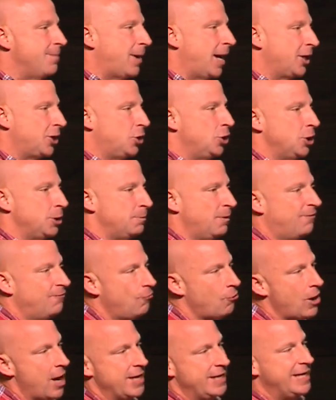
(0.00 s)
I could
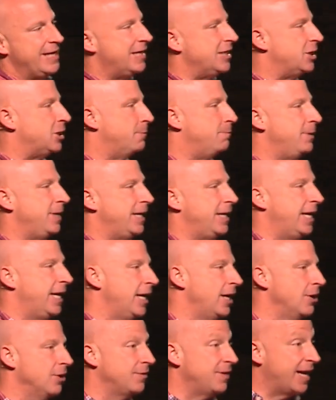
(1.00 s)
before I needed to be
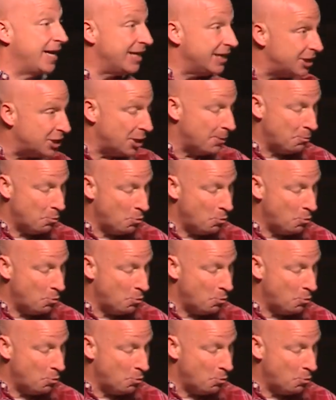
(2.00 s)
here. They ended up